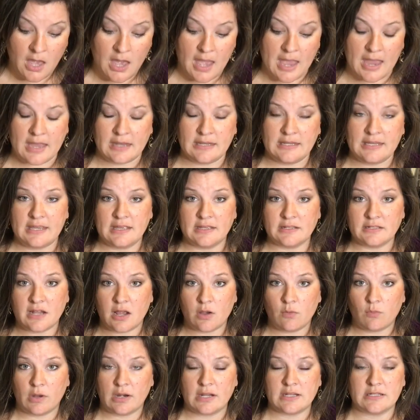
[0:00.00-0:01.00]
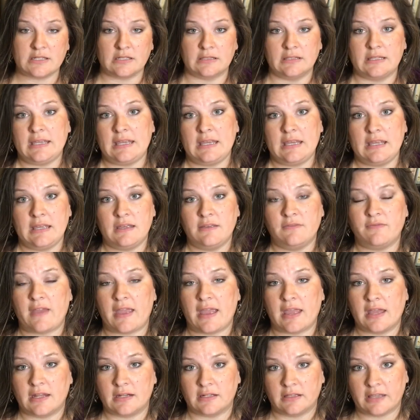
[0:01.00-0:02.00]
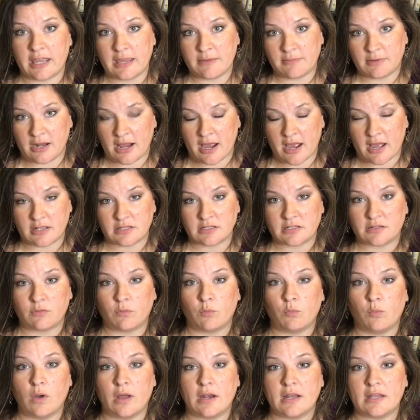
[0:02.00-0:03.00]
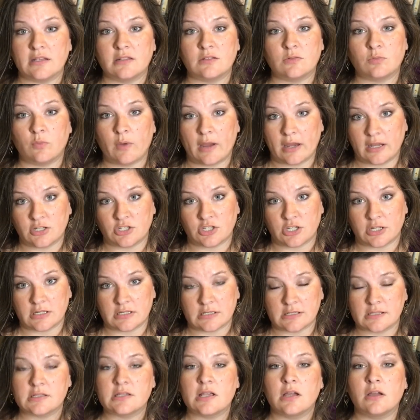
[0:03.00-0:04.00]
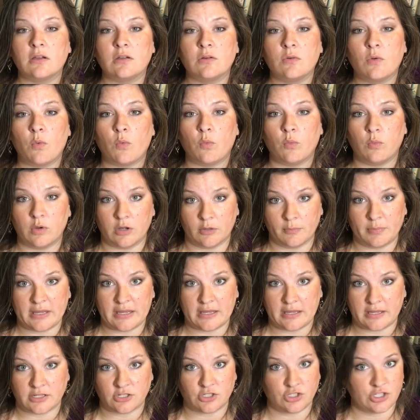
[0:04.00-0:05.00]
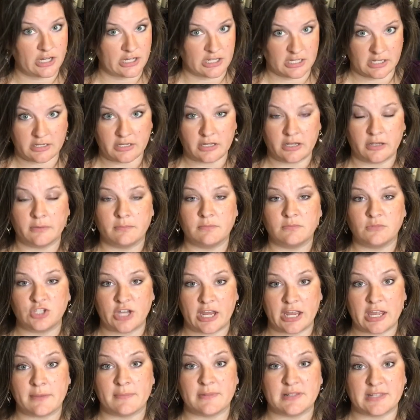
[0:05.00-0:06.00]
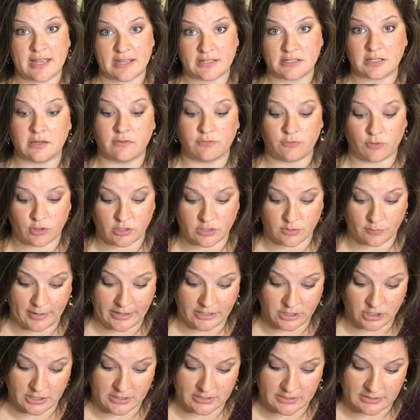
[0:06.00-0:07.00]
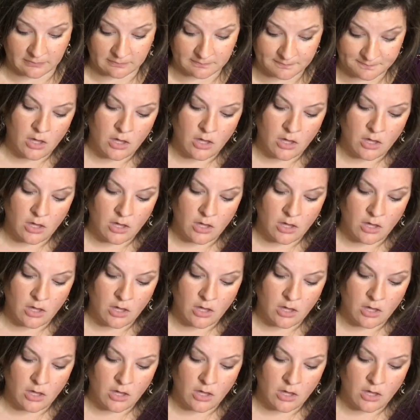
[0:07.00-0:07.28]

And he is now wanting to leave, and Laban asks what his wages will be, because Jacob is asking for his wages.